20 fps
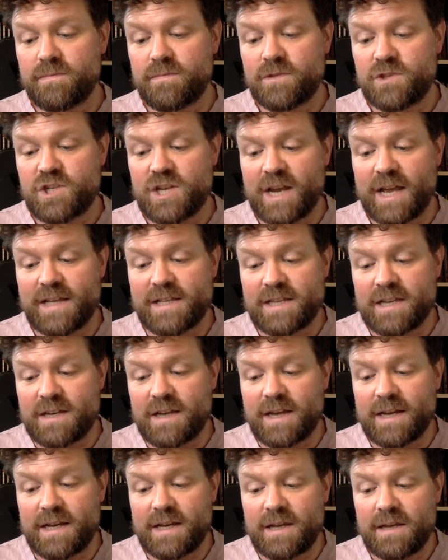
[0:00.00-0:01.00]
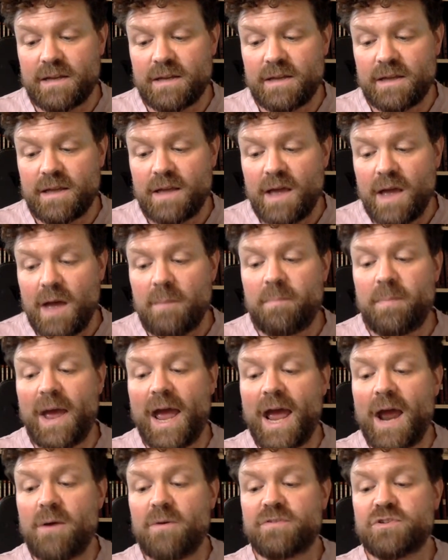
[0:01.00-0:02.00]
She landed lightly, a
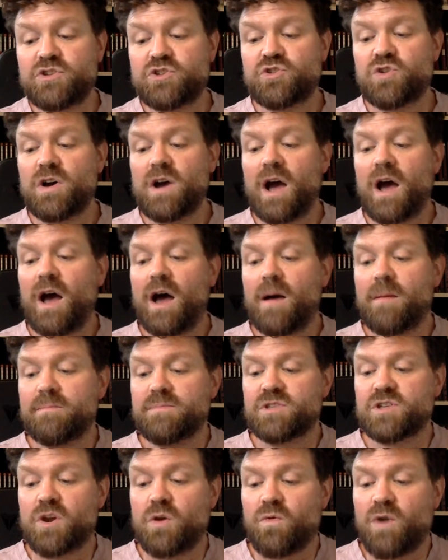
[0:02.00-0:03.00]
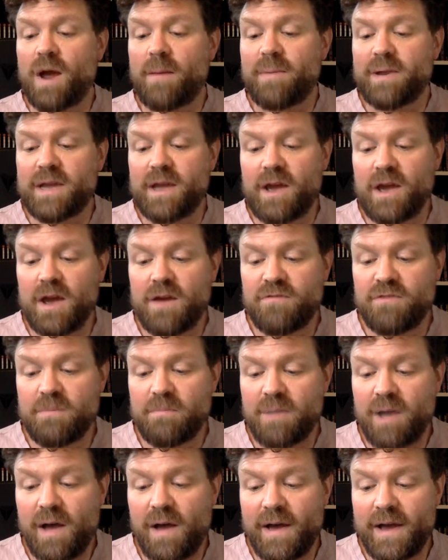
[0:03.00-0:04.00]
pair of strong arms grabbing her
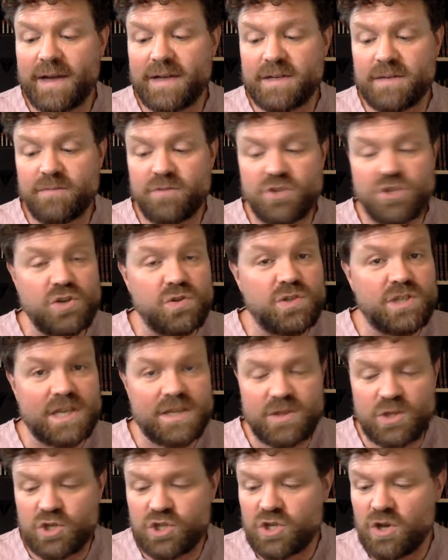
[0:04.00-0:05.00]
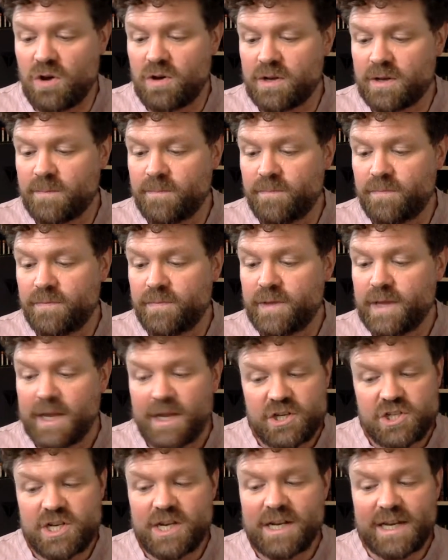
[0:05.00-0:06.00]
from behind and reducing the shock.
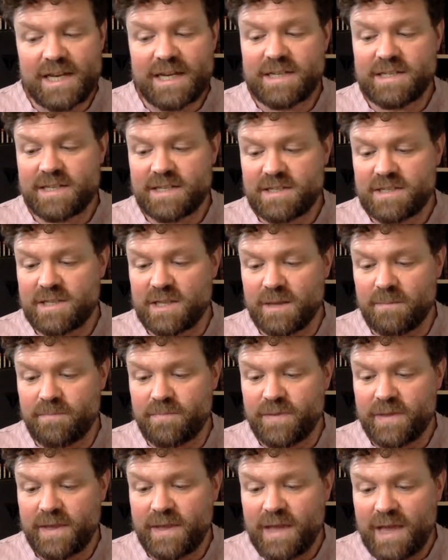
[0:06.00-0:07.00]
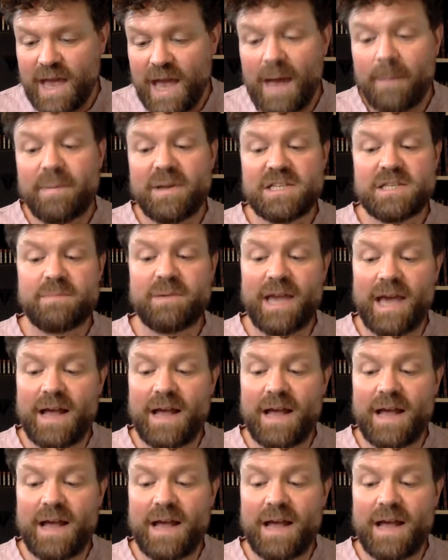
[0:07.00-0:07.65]
She leaned into them, happy to be